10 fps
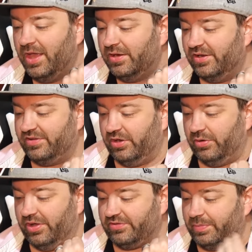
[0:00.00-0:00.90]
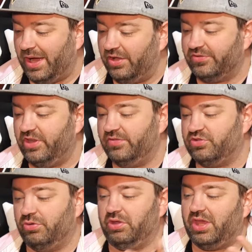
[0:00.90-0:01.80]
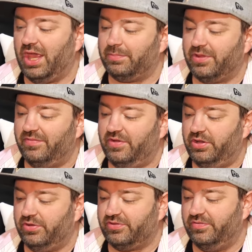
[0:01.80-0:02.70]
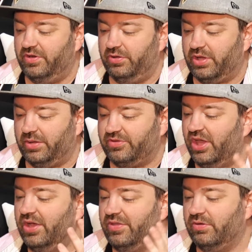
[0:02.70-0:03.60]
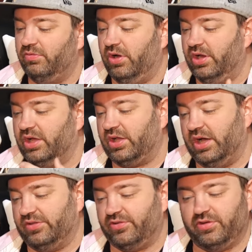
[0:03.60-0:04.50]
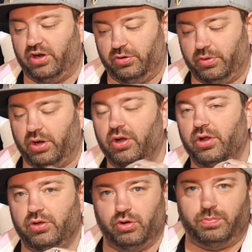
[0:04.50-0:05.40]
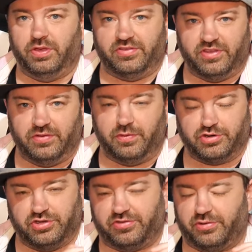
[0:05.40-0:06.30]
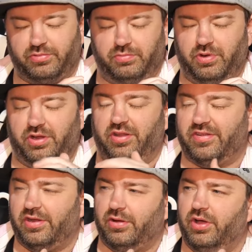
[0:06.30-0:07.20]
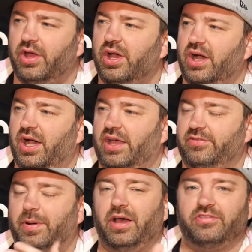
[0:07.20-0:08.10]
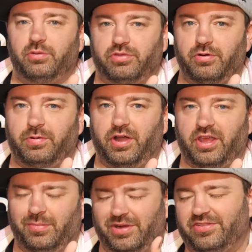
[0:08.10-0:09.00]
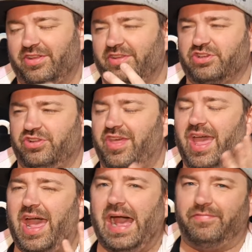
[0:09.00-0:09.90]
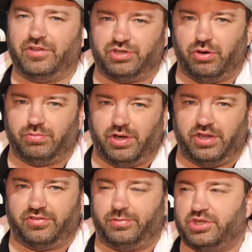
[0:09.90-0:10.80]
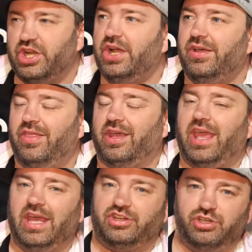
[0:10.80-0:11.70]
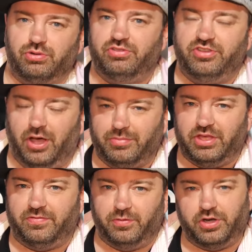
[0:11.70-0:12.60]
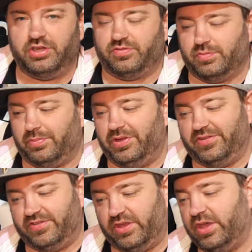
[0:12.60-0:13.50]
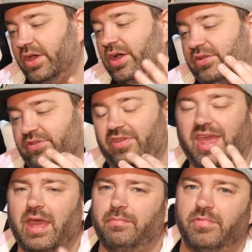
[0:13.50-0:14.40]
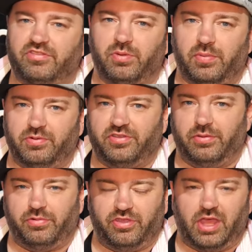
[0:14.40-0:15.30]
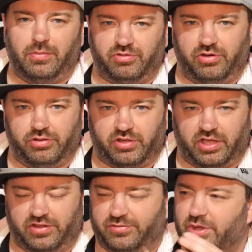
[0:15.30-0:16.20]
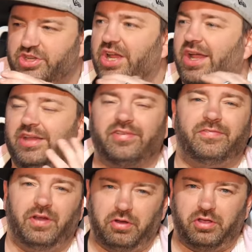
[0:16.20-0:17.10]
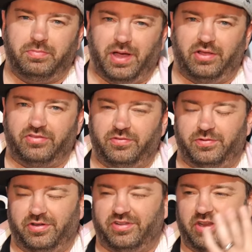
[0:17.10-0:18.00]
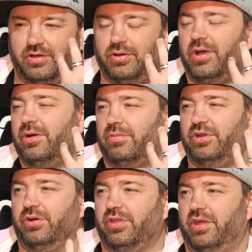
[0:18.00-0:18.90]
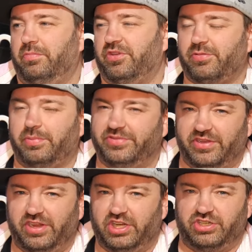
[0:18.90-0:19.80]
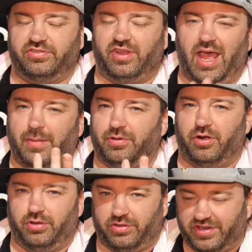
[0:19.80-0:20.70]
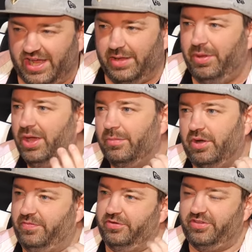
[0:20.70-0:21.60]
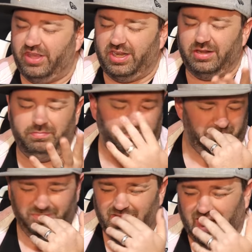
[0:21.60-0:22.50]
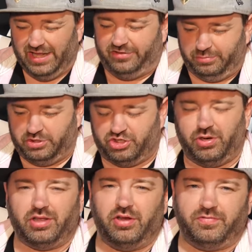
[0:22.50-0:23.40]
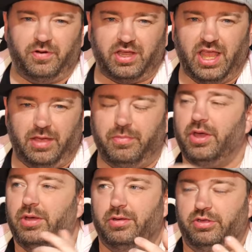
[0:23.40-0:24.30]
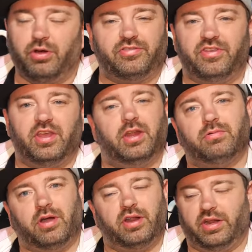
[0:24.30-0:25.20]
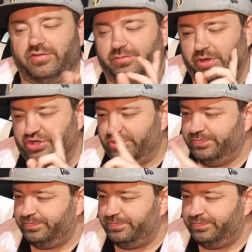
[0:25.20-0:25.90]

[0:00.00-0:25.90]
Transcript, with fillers: Nintendo has a policy of showing gameplay videos of video games that run on console hardware, no PC version. So when Nintendo uh, has a policy with third party companies, essentially they have to show it running on Switch. They can't show dummy footage from a PC. So they can't misrepresent what the game's going to look like on Switch. It's a very good policy for Nintendo. We know that misrepresentations happen all the time, but if you're seeing a Switch trailer for a game, you're seeing it running on Switch.